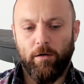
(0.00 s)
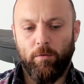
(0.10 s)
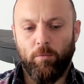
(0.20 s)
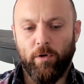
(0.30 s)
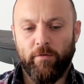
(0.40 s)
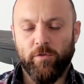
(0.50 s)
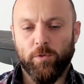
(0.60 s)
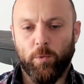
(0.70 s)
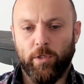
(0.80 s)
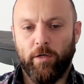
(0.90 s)

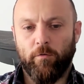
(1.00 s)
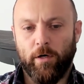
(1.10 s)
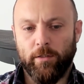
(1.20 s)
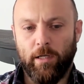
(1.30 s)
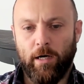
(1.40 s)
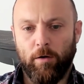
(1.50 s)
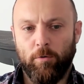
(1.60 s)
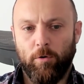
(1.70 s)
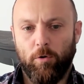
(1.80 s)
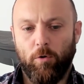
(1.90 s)
whatever's working right now
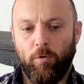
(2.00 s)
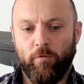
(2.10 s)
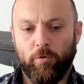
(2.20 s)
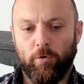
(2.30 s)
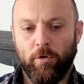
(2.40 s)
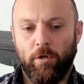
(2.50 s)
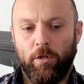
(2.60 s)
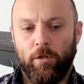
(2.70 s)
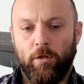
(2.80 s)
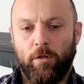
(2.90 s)
over
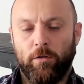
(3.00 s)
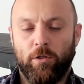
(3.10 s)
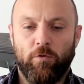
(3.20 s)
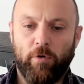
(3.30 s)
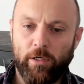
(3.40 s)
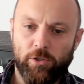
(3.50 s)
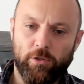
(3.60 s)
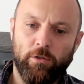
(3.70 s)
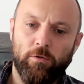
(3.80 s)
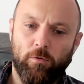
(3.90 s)
the
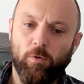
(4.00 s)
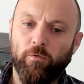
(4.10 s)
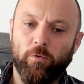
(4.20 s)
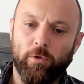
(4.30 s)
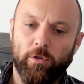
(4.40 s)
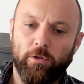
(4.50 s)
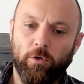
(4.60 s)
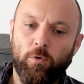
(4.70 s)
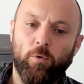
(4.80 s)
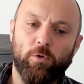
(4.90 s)
direction or the
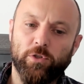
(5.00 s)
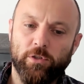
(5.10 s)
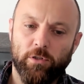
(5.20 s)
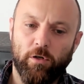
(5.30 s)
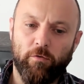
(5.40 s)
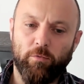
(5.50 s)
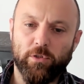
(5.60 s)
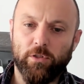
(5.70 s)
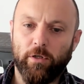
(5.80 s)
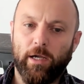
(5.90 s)
course of
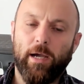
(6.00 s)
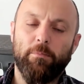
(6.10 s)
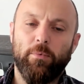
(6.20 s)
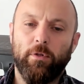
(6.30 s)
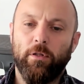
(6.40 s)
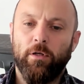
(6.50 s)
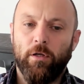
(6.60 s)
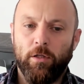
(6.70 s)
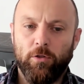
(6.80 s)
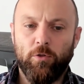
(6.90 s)
what's going to happen
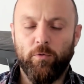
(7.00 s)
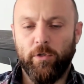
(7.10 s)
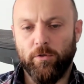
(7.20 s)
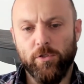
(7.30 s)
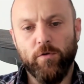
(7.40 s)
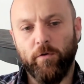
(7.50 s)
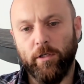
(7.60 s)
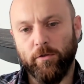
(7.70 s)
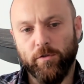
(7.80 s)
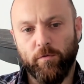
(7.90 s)
2 years, 3
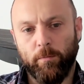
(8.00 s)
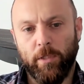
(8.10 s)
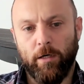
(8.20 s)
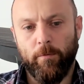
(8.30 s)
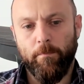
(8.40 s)
years from now.